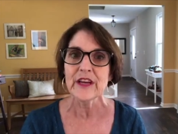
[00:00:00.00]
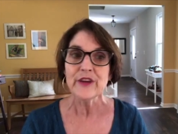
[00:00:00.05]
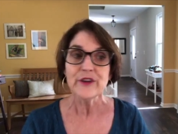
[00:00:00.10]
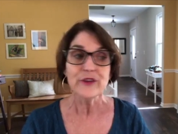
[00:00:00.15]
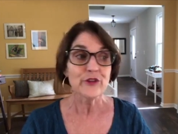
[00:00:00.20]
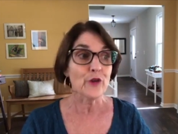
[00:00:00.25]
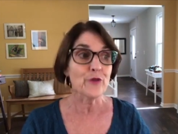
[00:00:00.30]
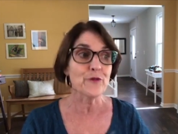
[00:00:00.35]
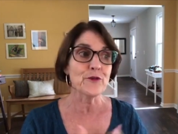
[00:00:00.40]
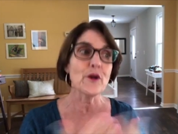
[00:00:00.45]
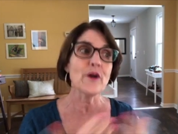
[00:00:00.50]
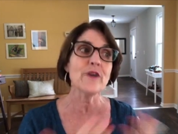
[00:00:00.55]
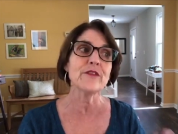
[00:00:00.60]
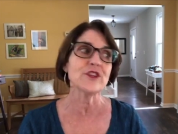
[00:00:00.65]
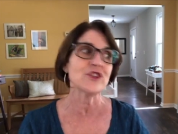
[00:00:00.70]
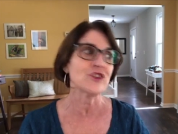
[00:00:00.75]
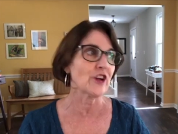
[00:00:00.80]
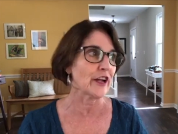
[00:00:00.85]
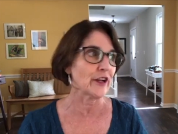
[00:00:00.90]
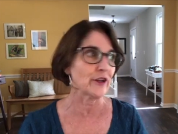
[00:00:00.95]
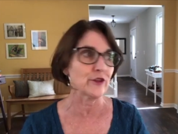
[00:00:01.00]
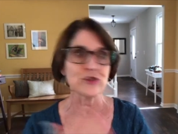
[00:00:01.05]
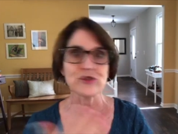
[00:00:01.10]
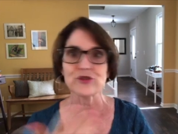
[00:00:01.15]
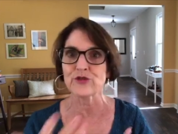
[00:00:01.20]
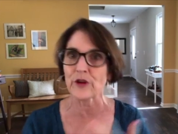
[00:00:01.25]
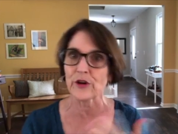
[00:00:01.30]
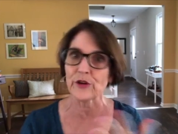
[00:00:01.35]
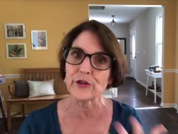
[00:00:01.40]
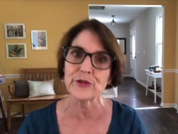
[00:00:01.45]
So if you have a child who
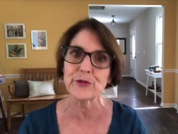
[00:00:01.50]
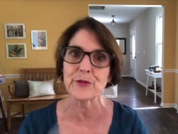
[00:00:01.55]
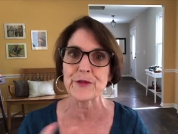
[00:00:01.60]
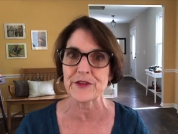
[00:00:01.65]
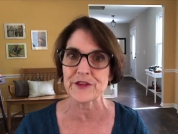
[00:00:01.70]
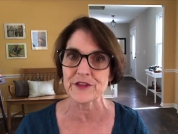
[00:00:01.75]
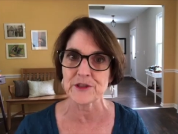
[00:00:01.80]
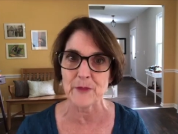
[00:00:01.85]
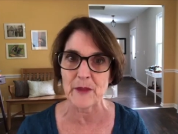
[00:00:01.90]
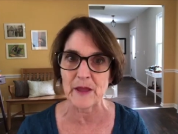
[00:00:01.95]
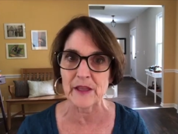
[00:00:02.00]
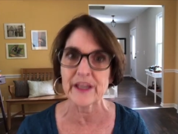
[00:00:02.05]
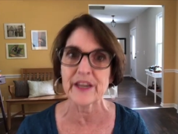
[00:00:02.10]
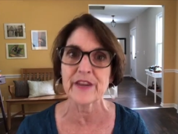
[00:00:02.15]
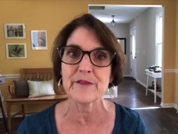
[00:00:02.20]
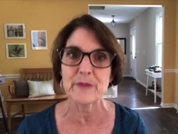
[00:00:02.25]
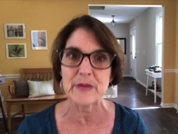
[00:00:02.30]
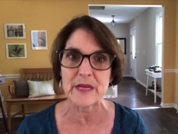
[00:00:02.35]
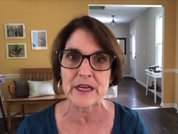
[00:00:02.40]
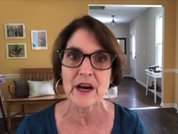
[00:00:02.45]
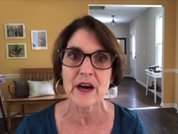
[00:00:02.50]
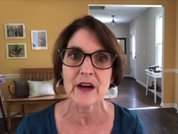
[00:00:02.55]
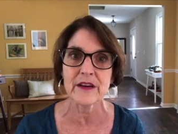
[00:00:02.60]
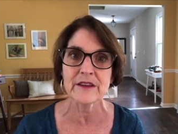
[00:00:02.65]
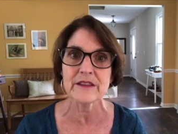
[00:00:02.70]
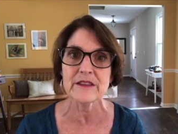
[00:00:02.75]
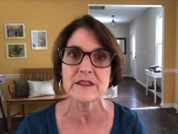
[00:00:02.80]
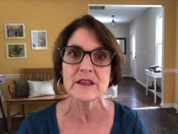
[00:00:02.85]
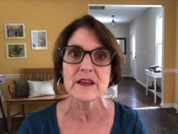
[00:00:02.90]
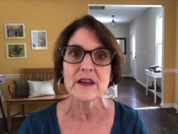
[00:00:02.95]
struggles with the spelling of
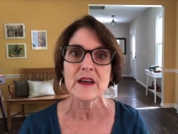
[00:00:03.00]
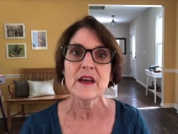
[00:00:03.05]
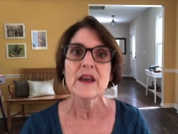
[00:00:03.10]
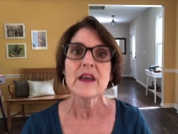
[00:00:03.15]
because,